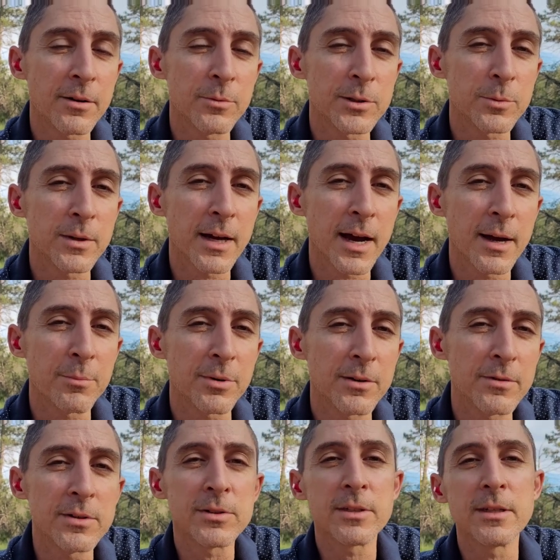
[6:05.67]
which we had
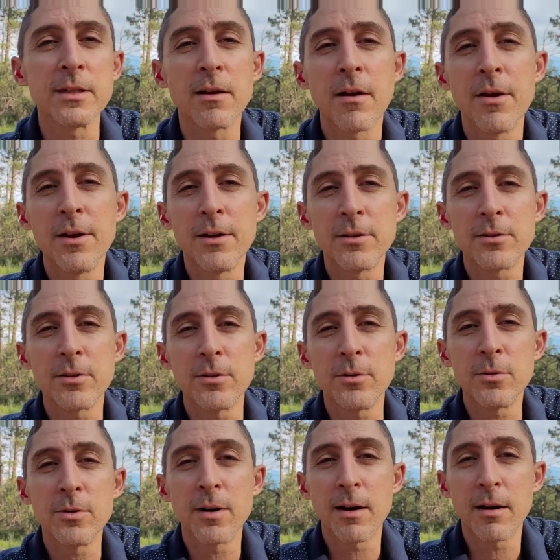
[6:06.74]
previously,
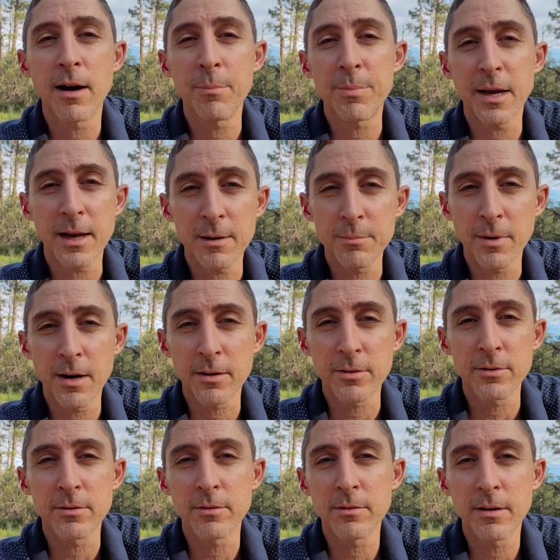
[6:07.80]
to a paid
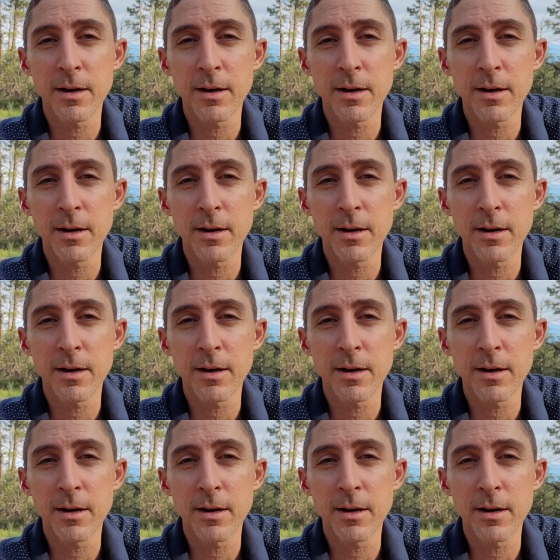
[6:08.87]
model.